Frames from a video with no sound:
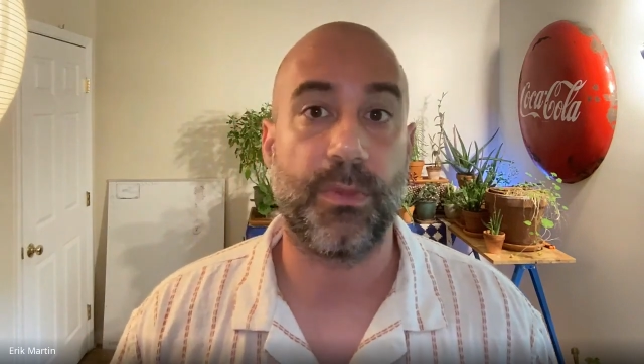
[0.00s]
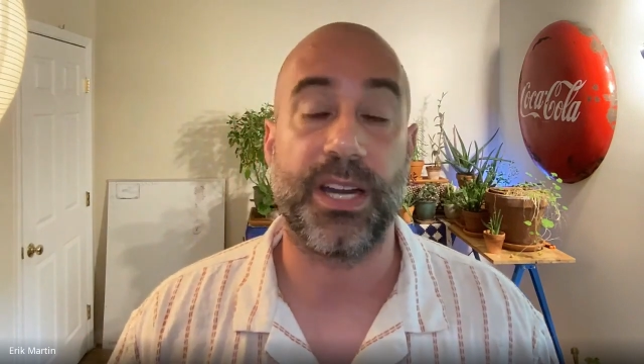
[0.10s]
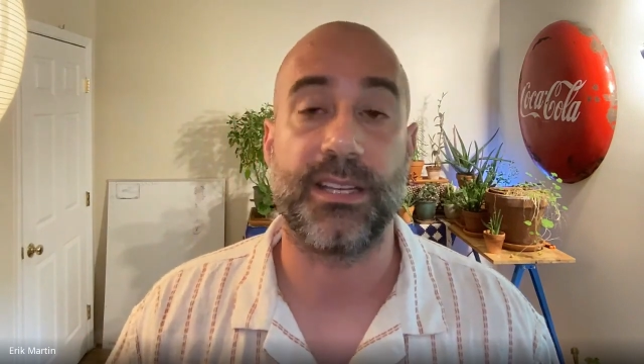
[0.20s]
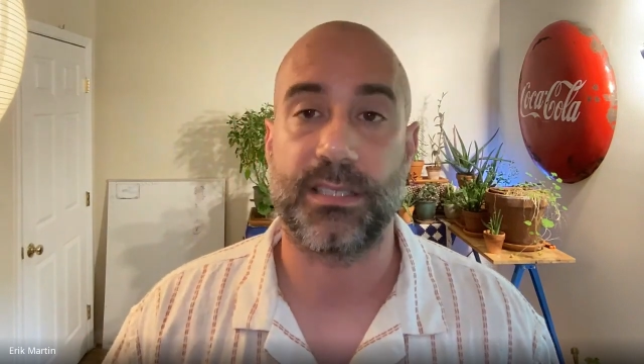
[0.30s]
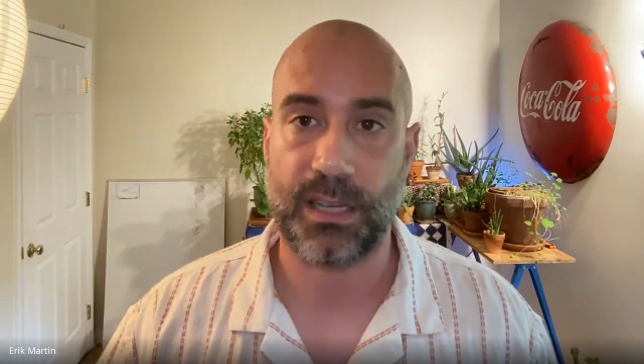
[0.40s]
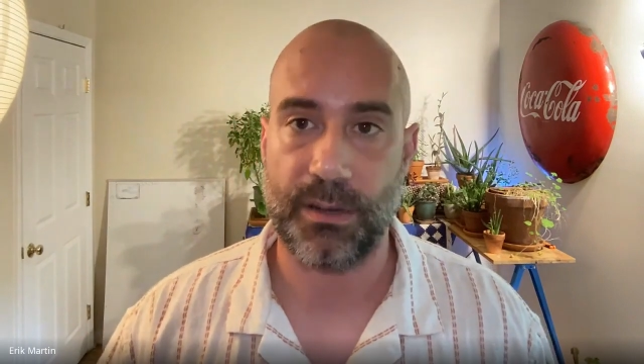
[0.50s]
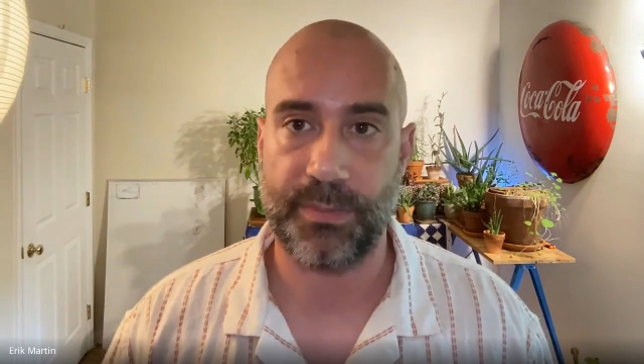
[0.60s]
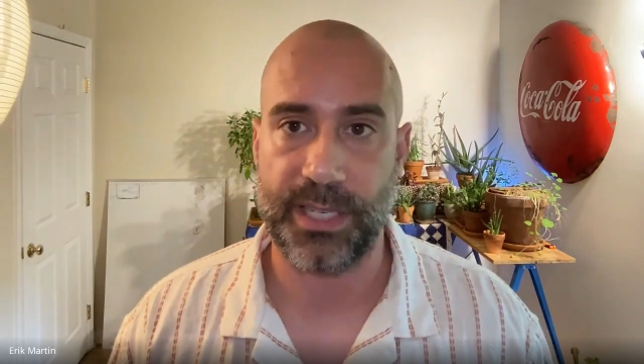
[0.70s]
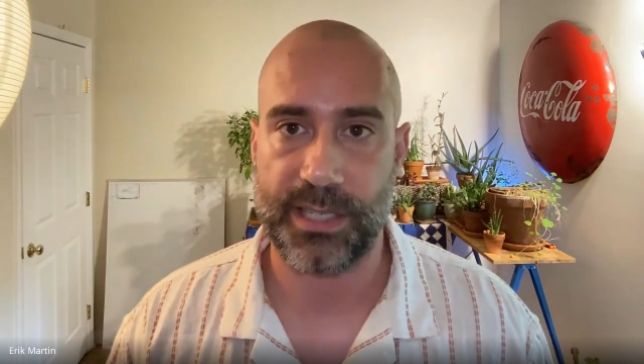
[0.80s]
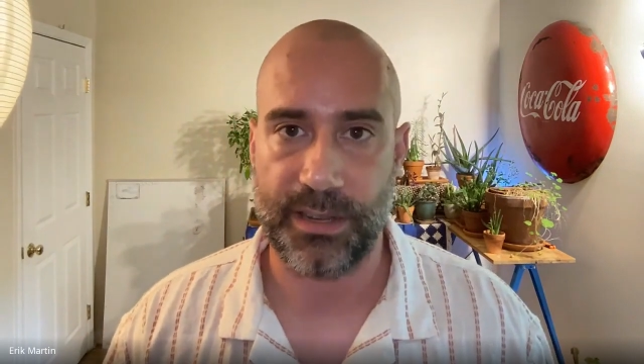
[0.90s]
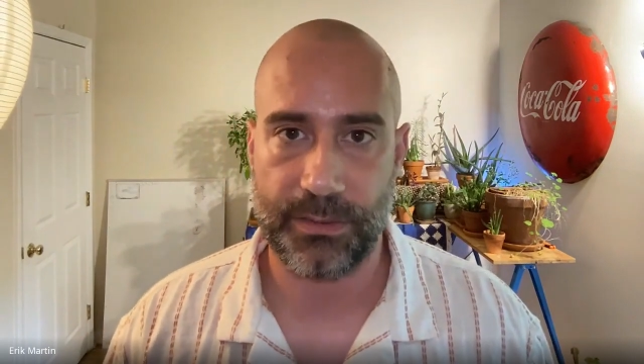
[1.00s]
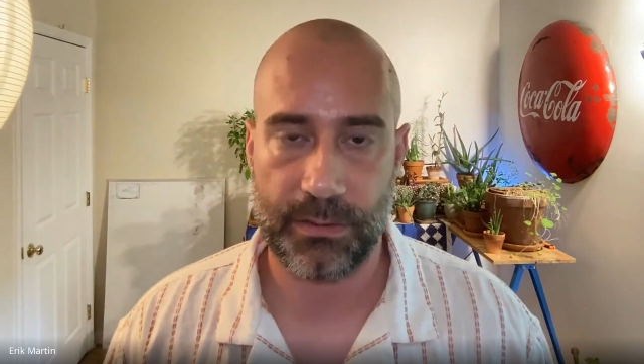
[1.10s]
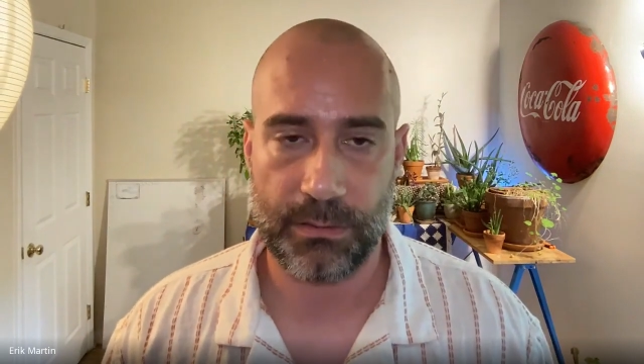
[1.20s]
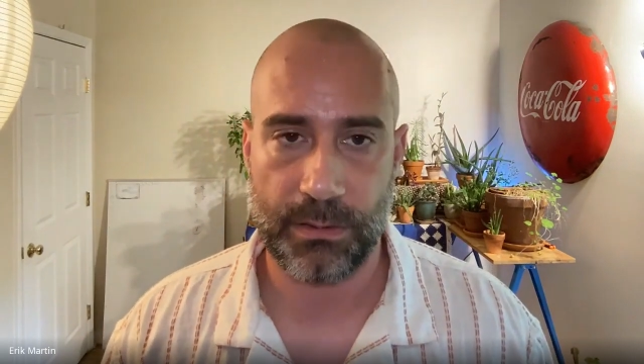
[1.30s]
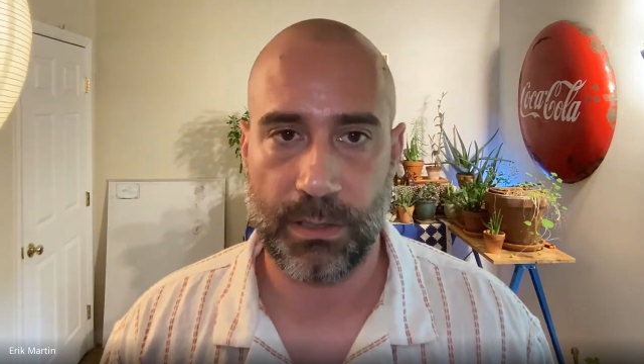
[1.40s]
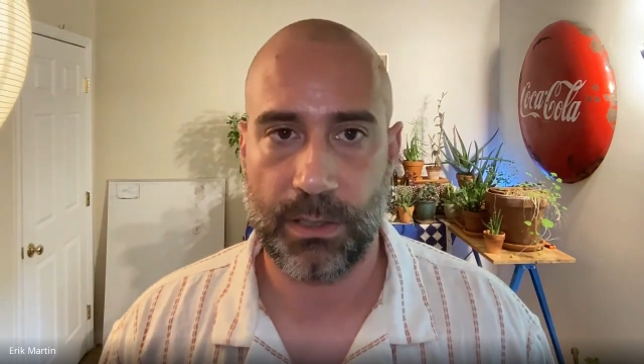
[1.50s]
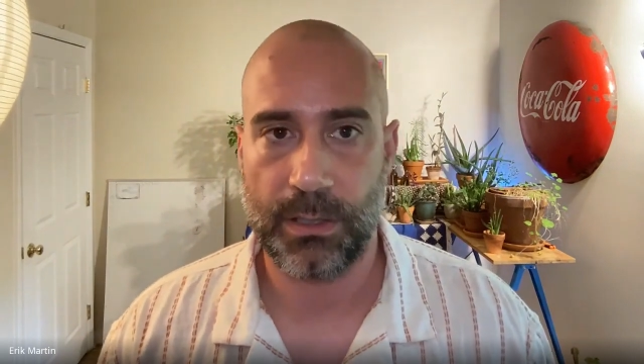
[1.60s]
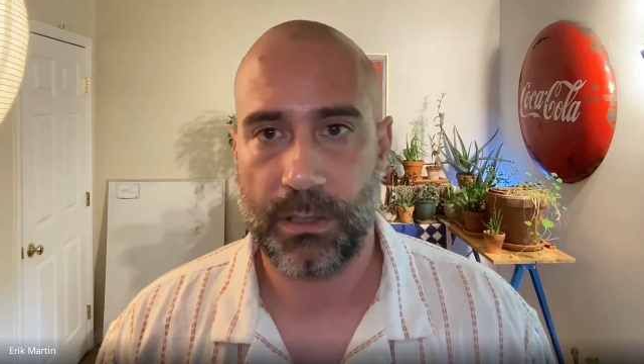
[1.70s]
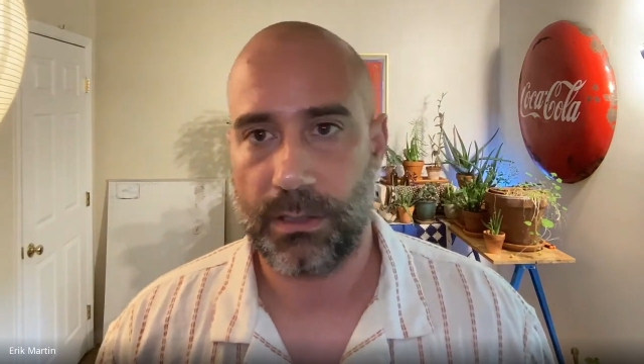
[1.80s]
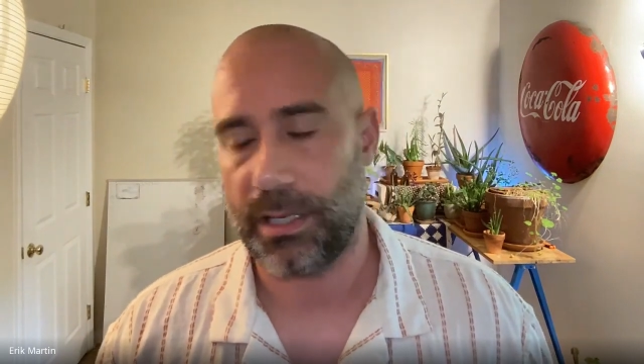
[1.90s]
money does the company save?
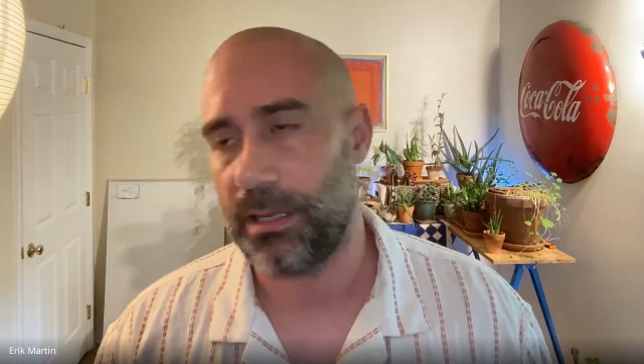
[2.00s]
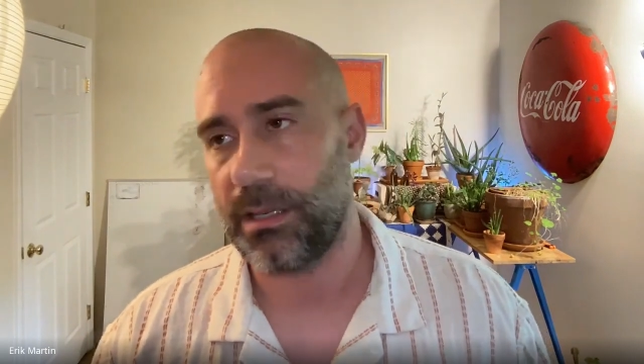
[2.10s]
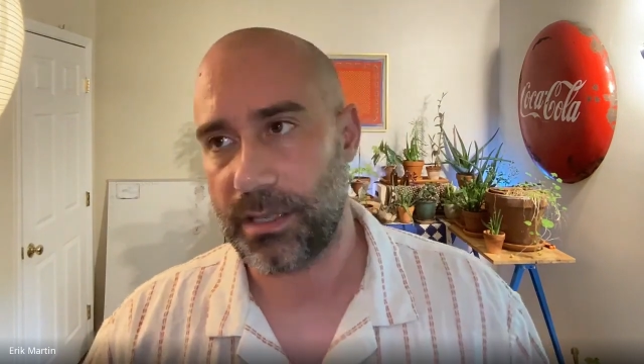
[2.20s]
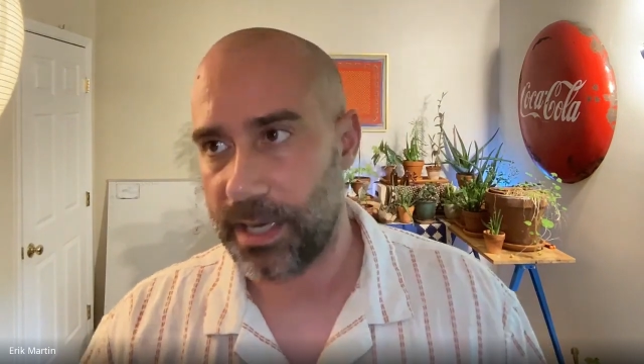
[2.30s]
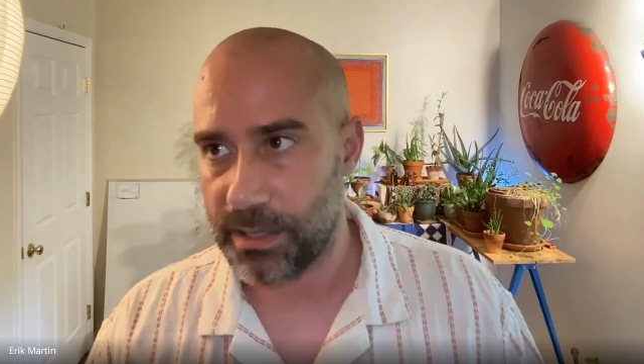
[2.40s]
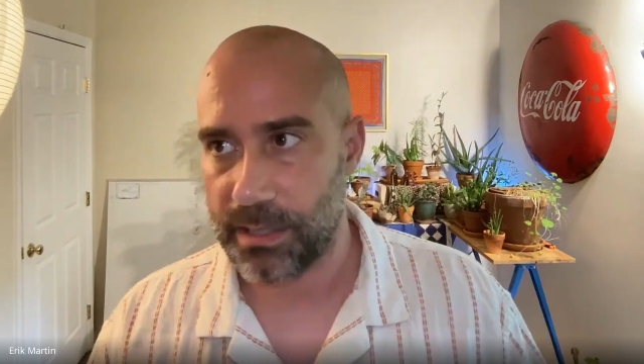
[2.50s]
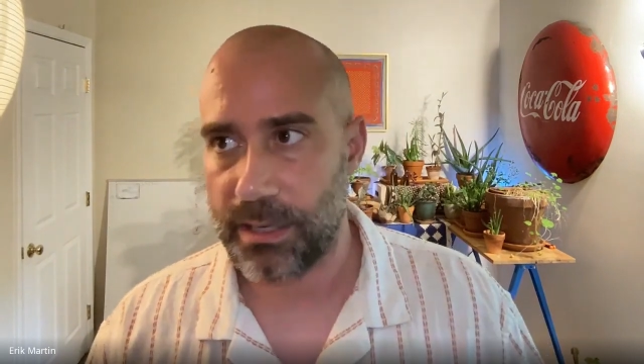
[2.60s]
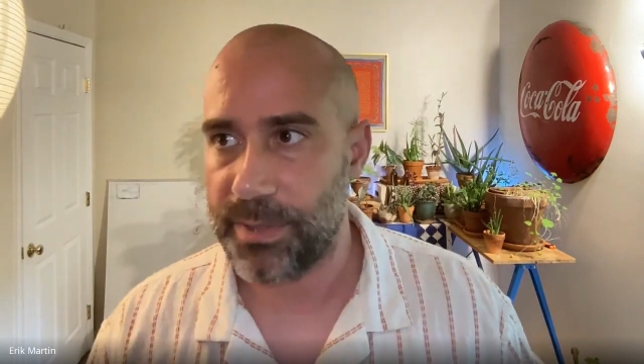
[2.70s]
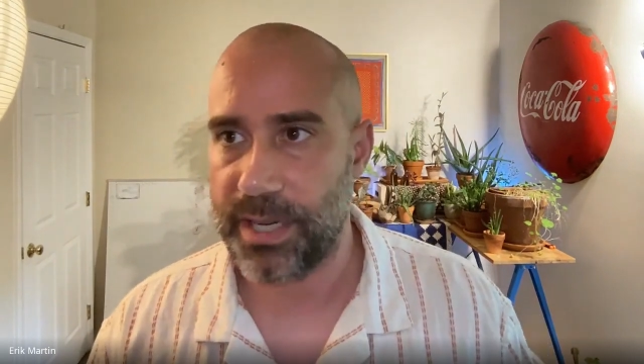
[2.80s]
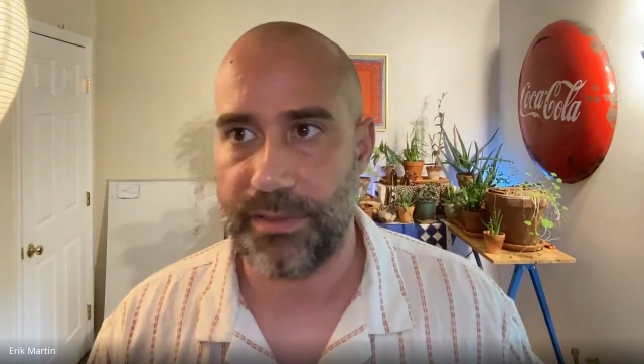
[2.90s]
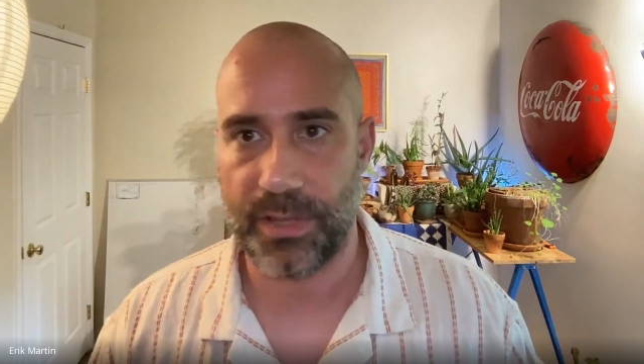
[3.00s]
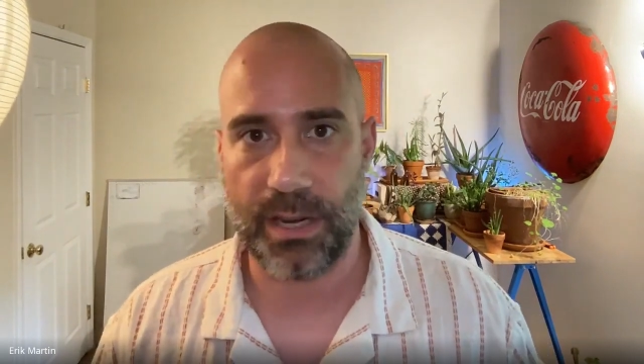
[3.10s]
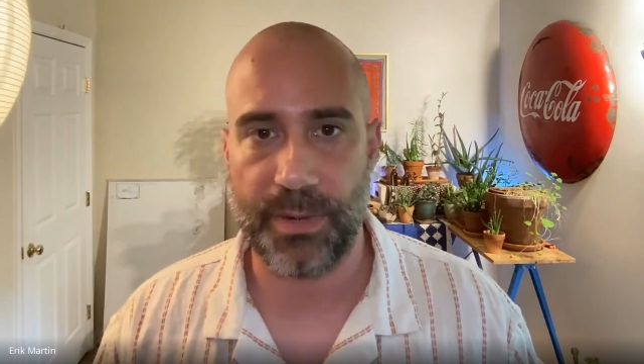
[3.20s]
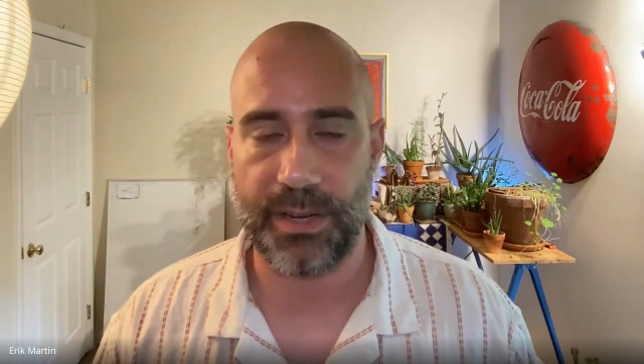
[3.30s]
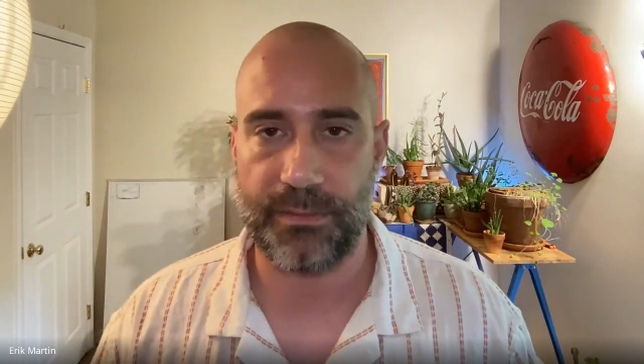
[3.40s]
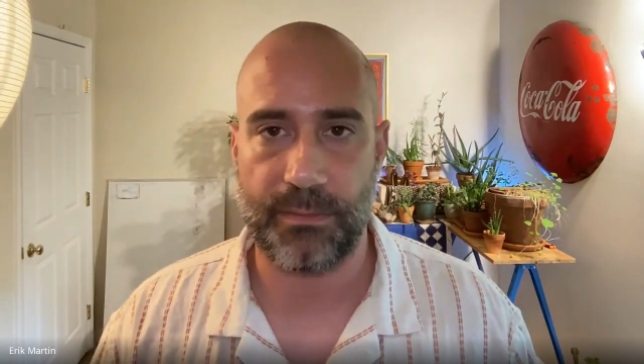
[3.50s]
Say, oh, okay, if the company